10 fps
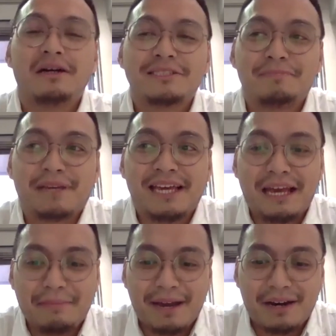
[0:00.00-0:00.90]
Speaking
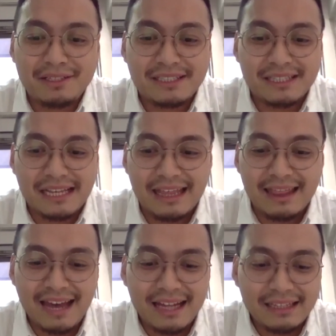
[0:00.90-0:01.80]
about
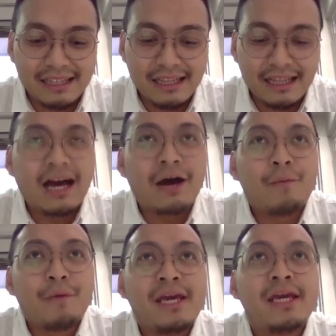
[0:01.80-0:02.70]
that,
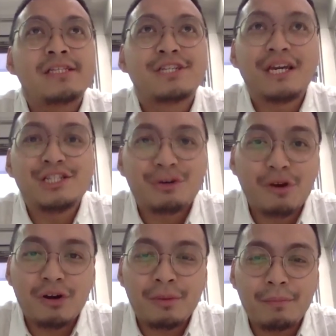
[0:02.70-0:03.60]
we changed
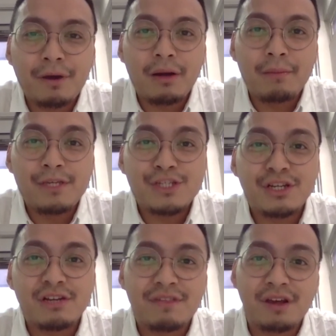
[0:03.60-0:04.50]
our mission
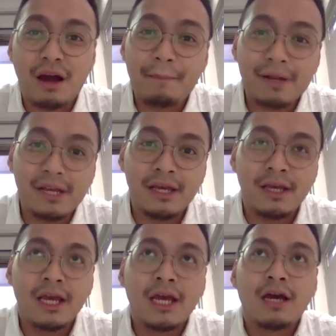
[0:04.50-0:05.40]
of the company
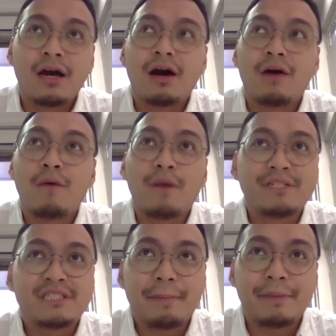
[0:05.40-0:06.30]
when we
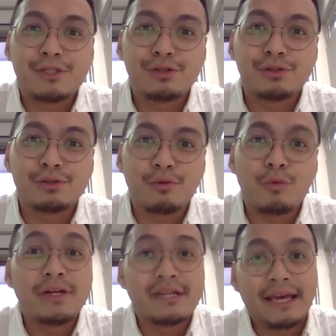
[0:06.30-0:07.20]
step into
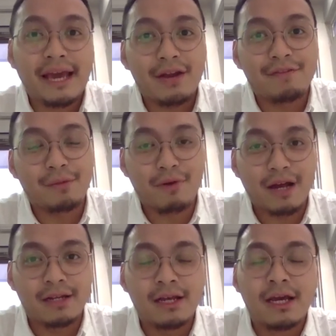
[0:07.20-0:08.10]
1 decade of the brand.
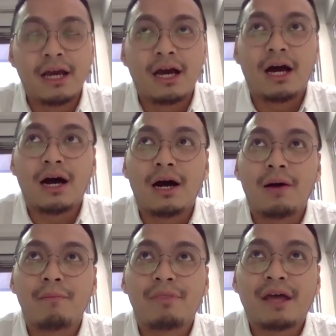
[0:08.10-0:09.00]

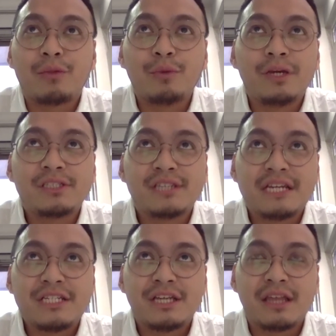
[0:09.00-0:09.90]
That we are
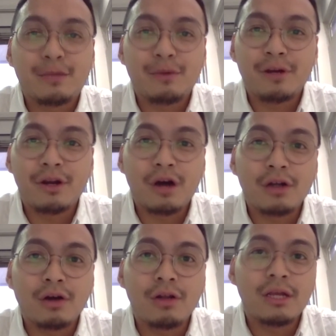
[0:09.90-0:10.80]
changing, that we are not
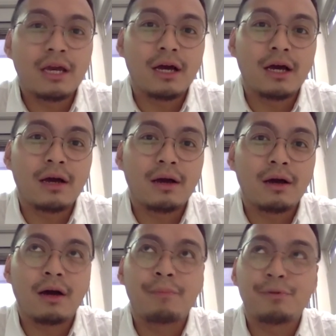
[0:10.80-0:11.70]
only
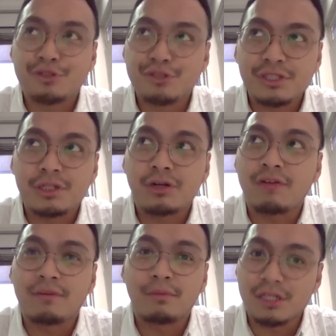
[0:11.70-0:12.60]
a producer of
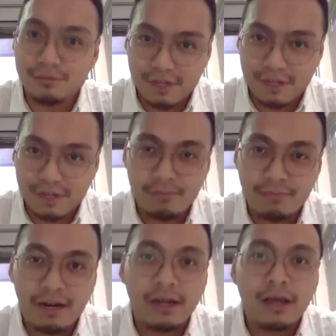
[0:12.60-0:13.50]
a modest fashion
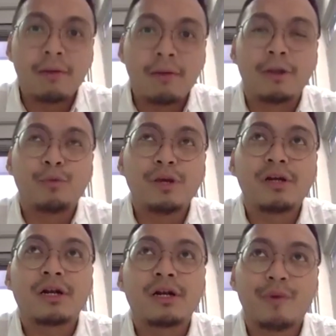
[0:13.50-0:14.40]
brand, but we
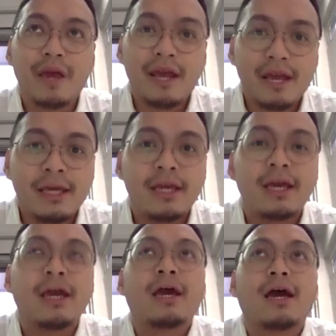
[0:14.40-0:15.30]
are creating
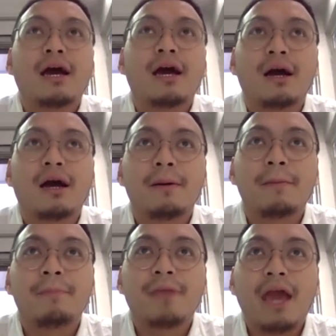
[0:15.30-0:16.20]

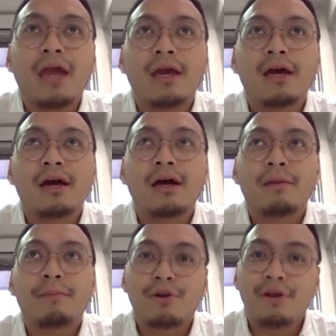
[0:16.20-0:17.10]
a
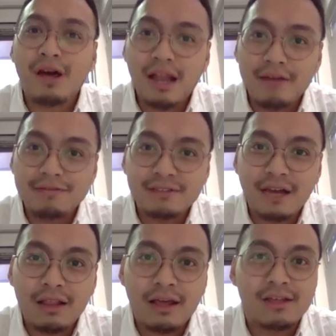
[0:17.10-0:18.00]
product lifestyle
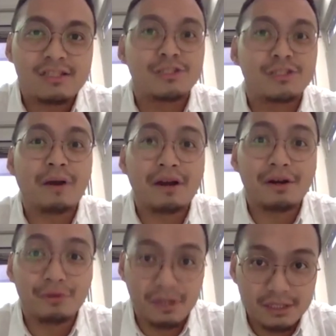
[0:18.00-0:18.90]
that is inspired
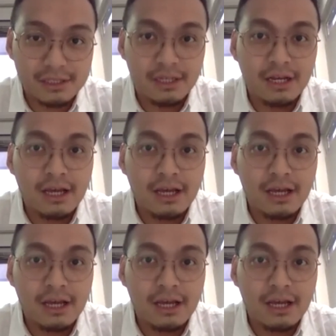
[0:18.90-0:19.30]
goodness.